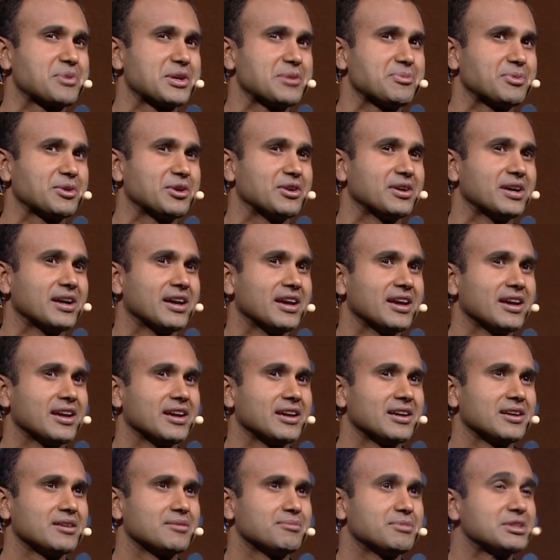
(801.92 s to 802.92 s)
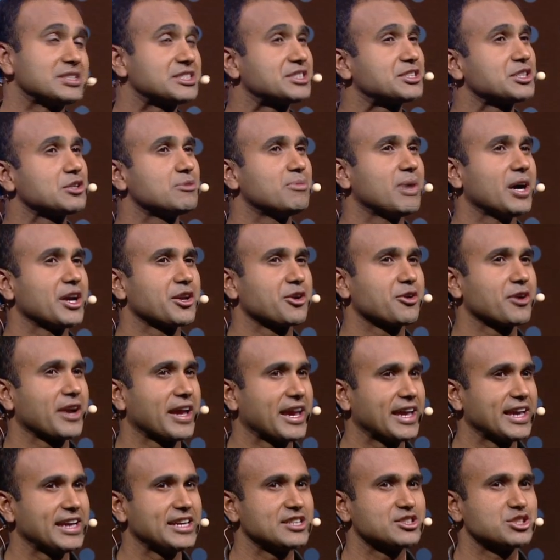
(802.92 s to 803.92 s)
people, but still by your
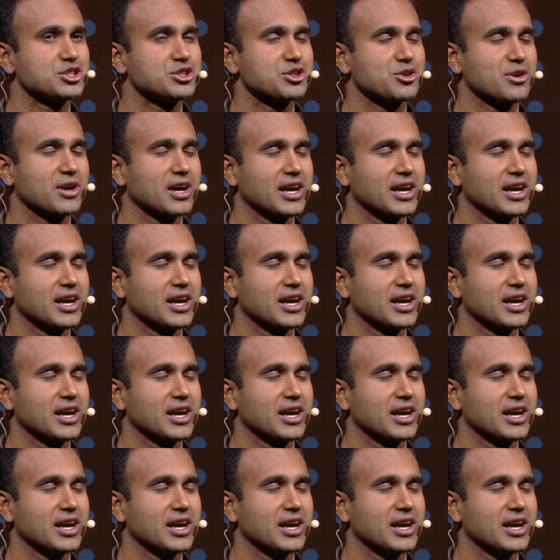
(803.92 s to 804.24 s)
age and your